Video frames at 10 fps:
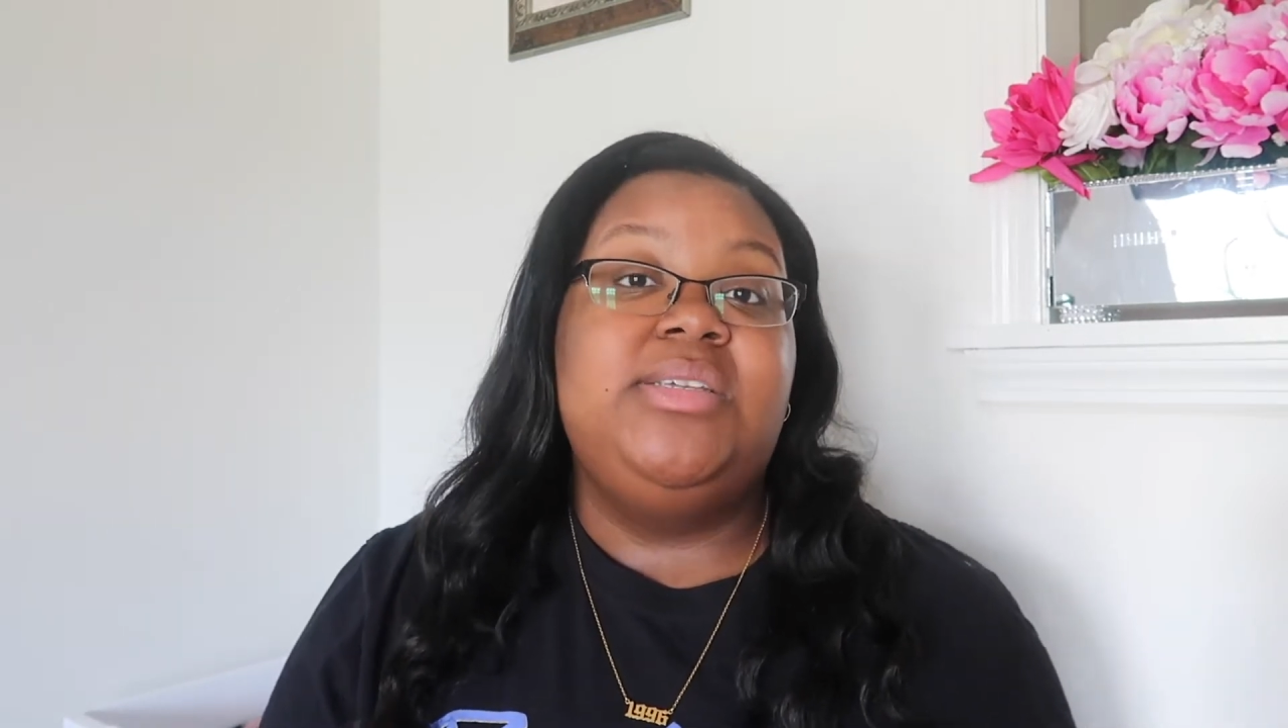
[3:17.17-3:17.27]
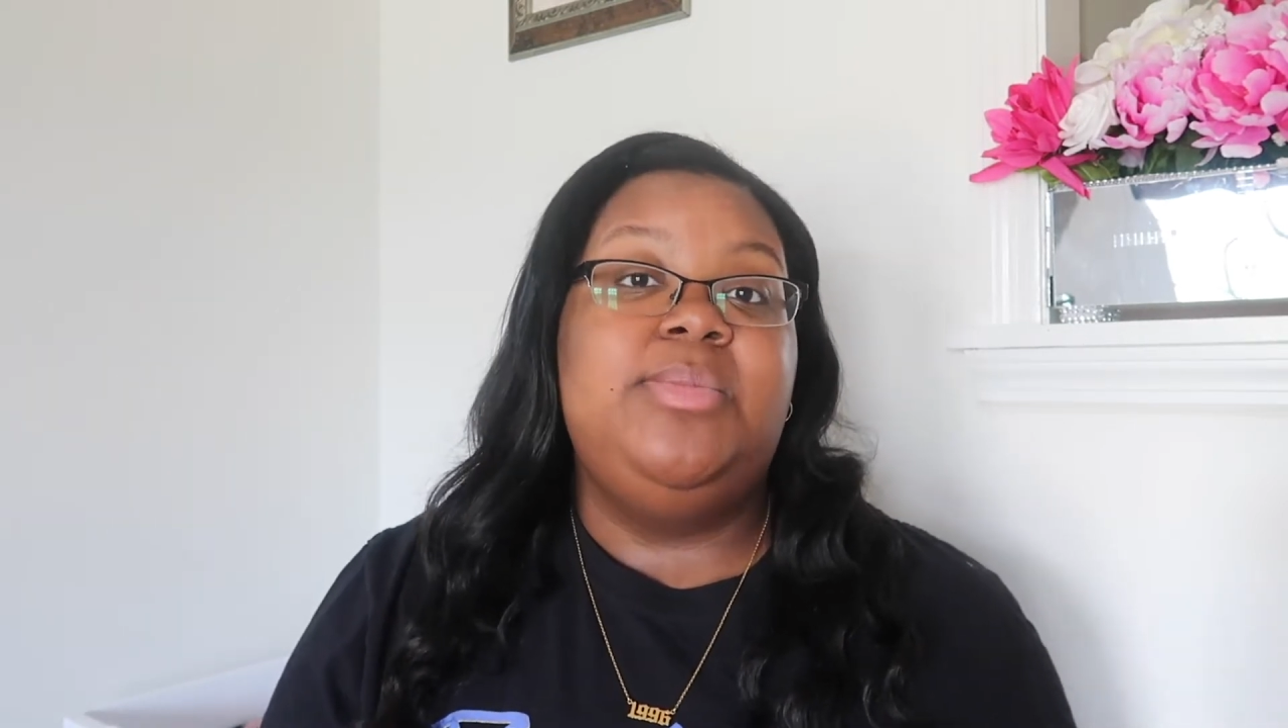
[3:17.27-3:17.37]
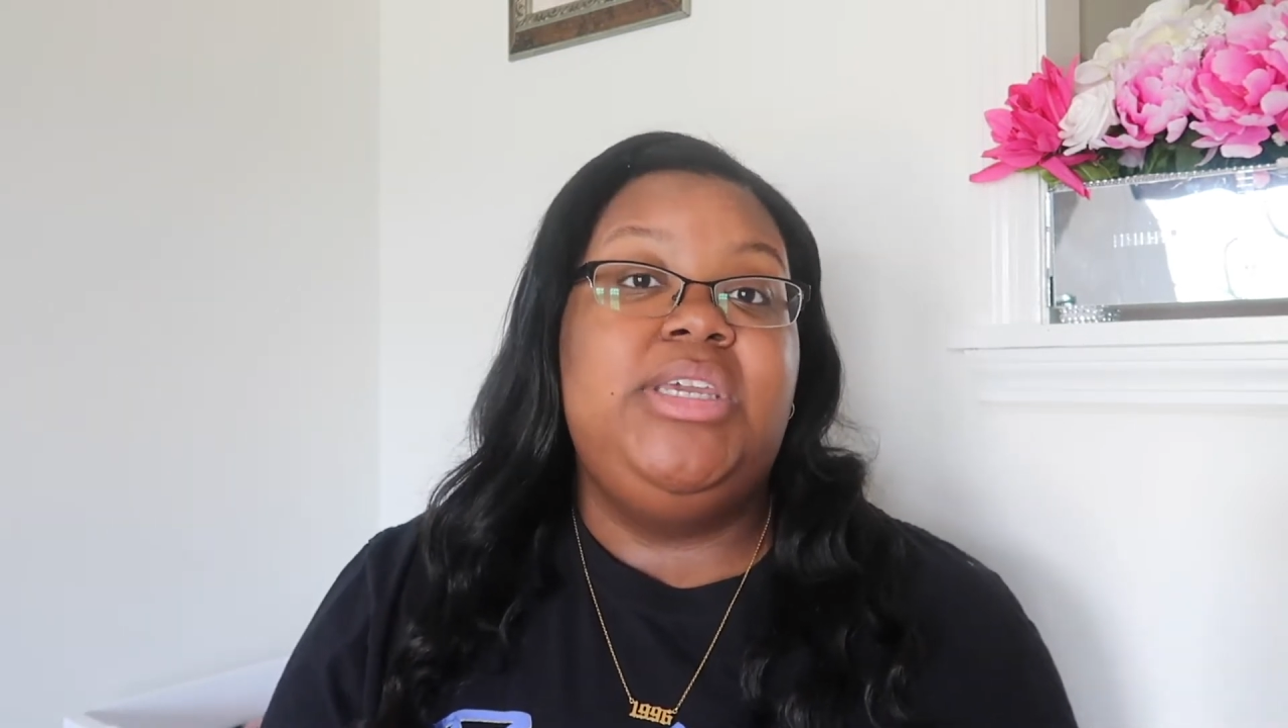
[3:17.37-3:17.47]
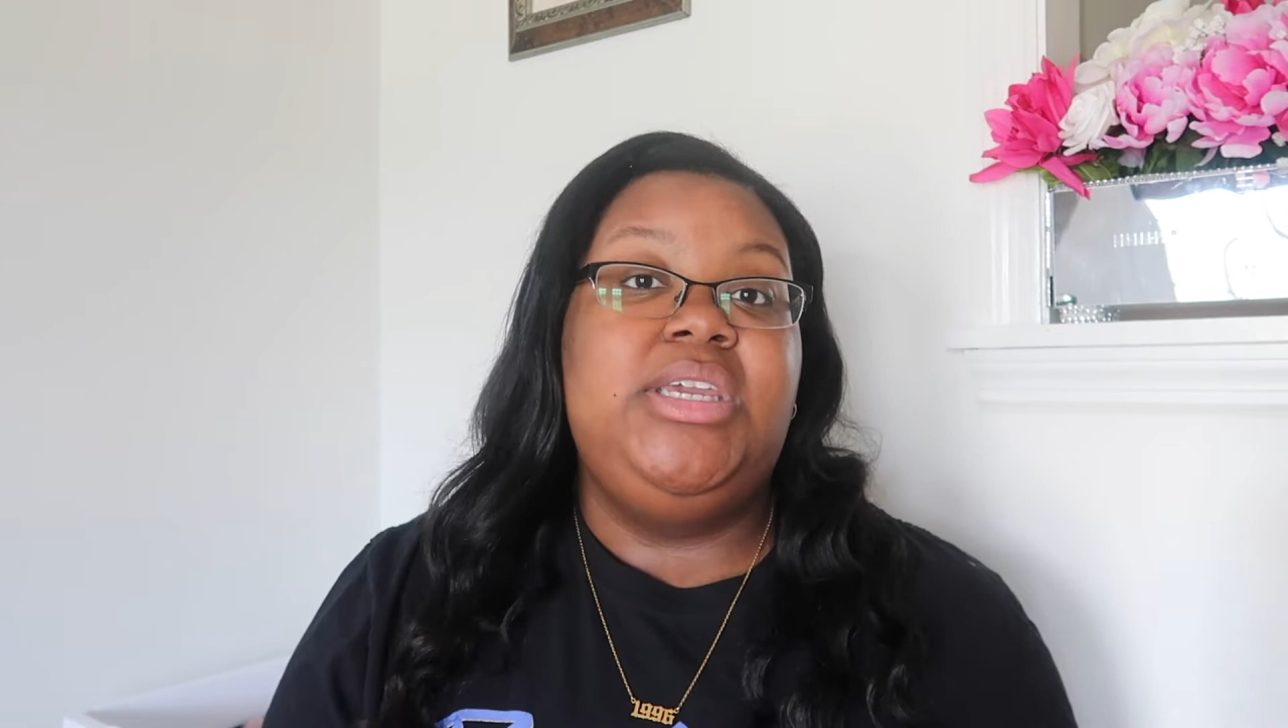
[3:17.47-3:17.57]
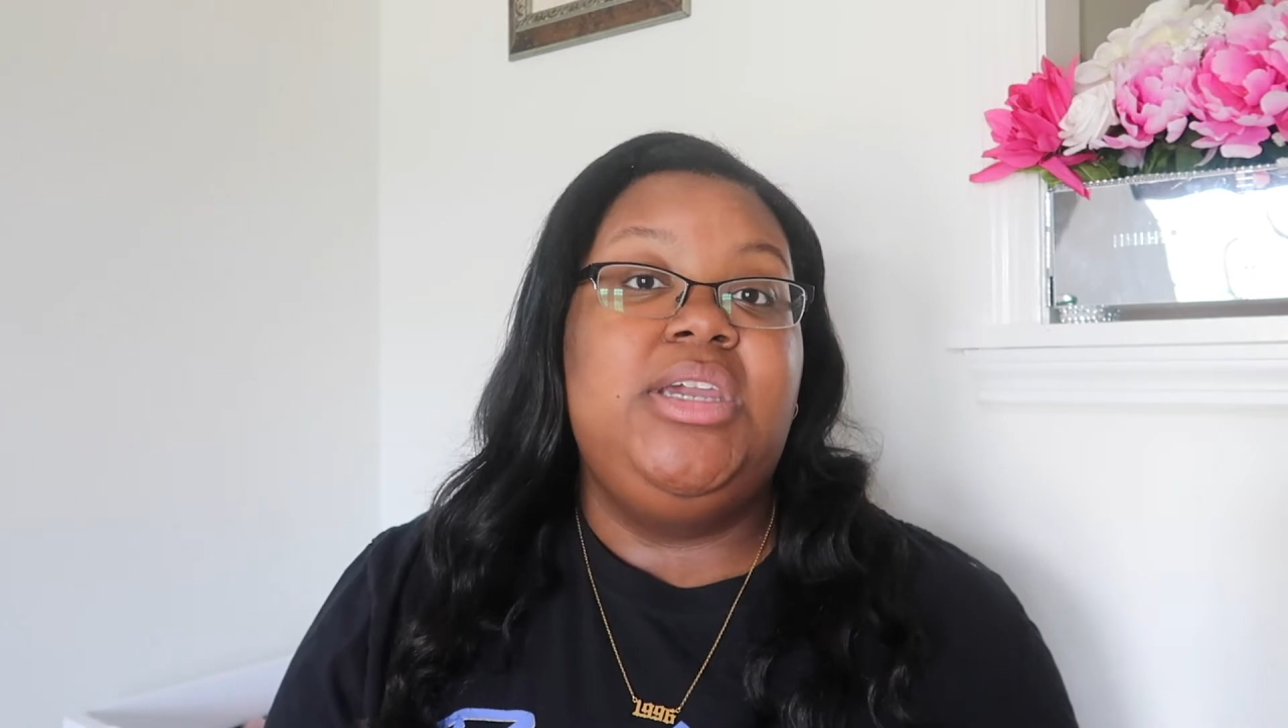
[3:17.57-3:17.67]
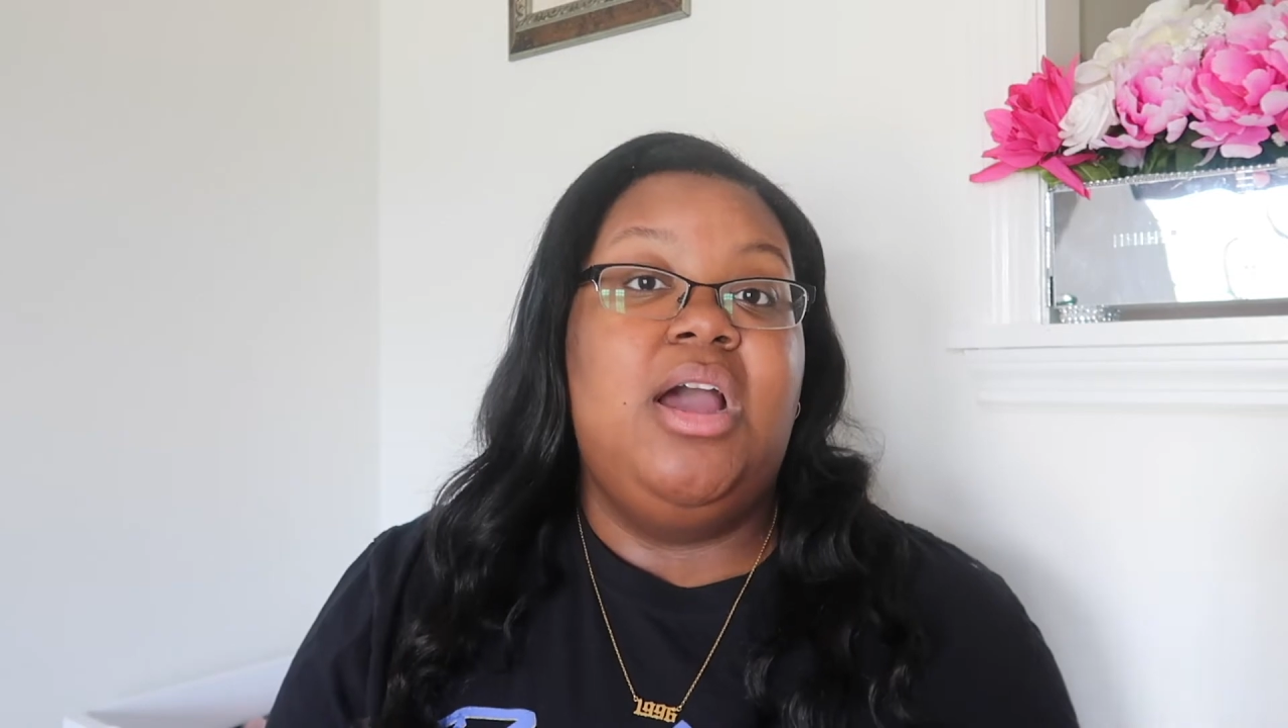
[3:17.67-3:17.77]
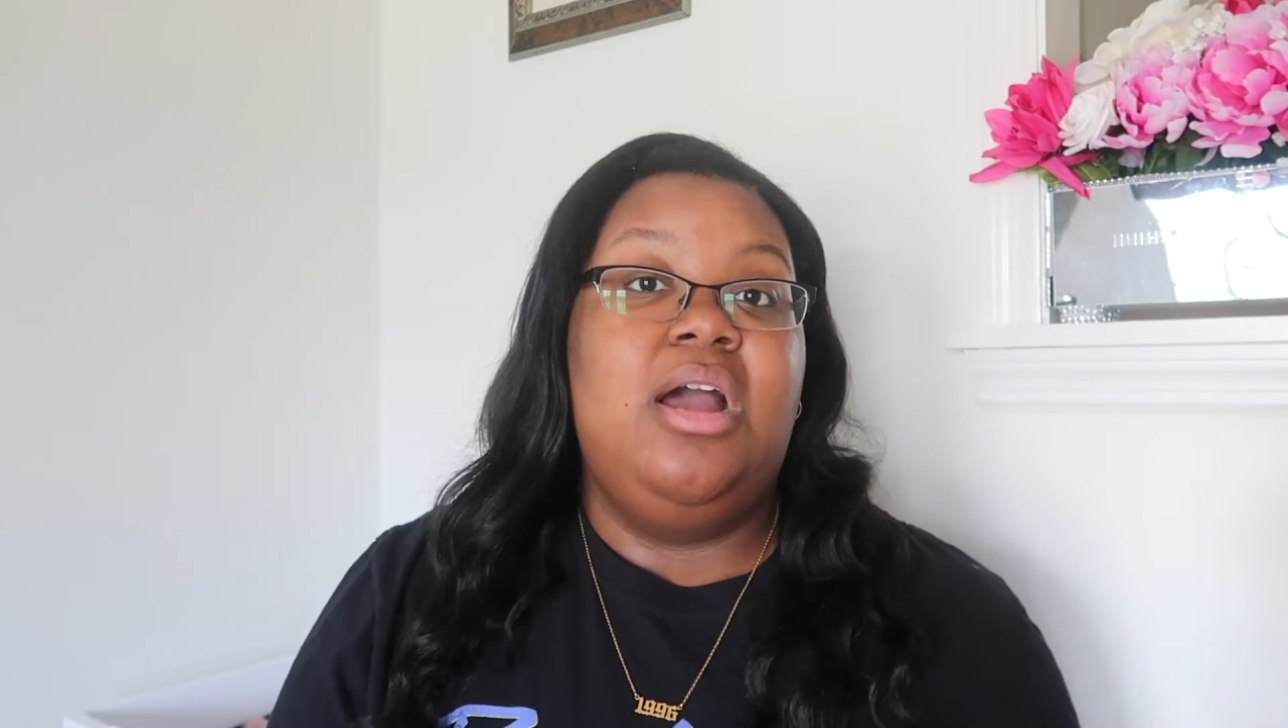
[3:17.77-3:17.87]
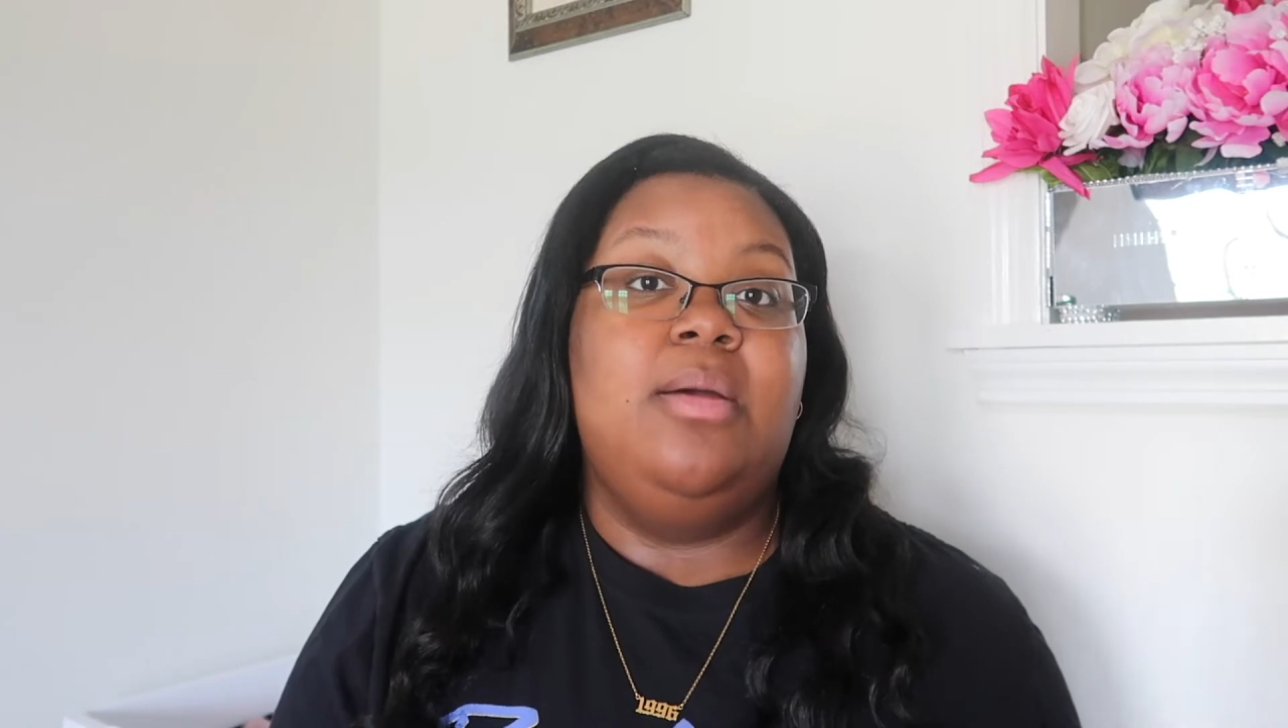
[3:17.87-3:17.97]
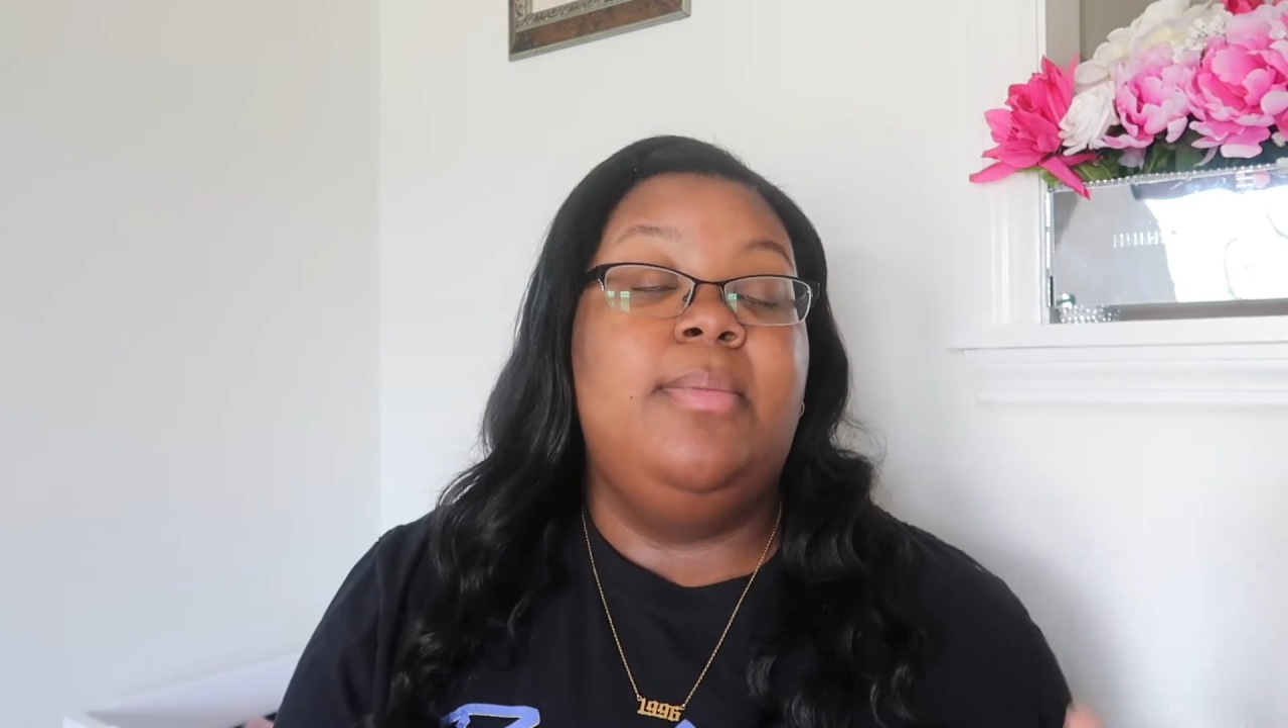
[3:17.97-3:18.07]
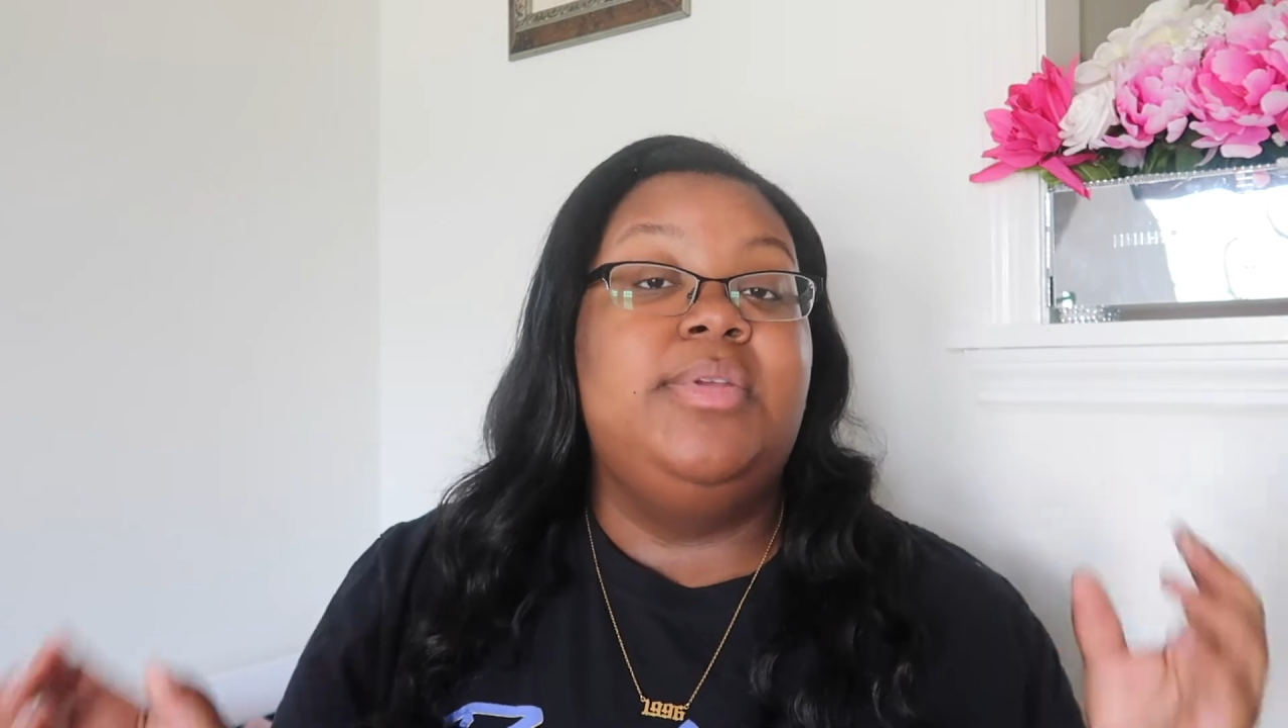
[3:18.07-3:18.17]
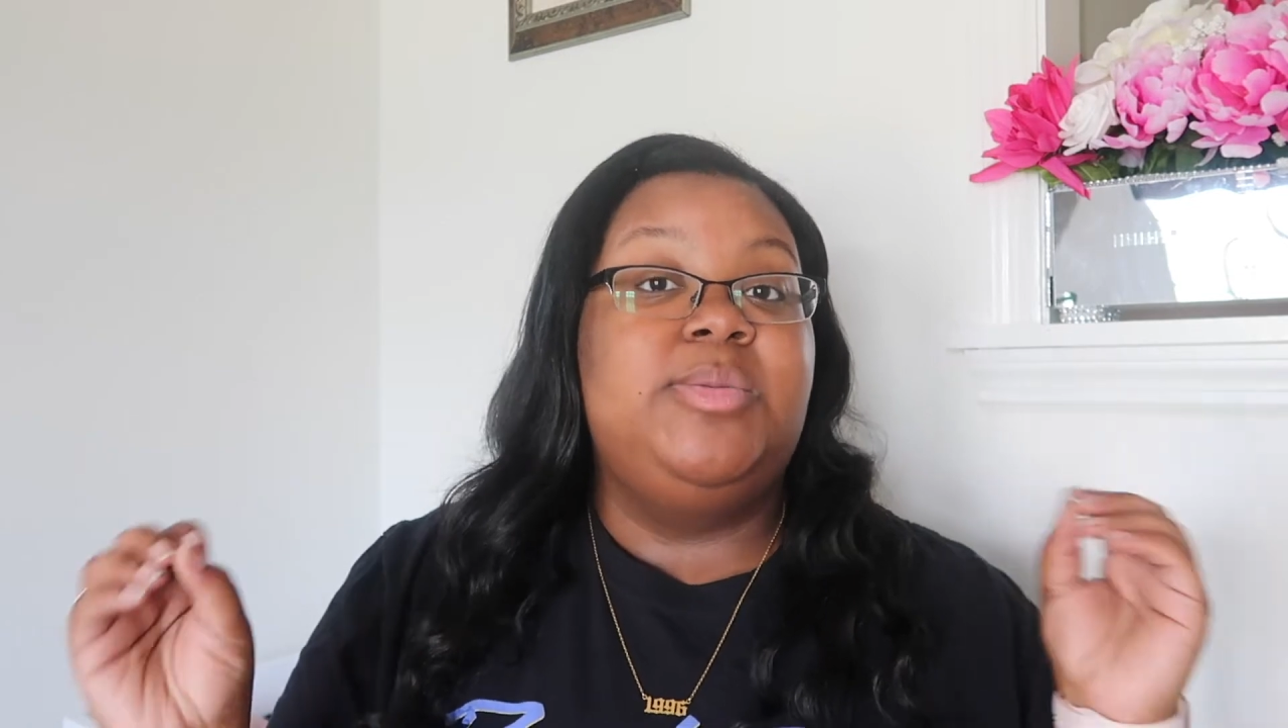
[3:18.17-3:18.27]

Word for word: to be um,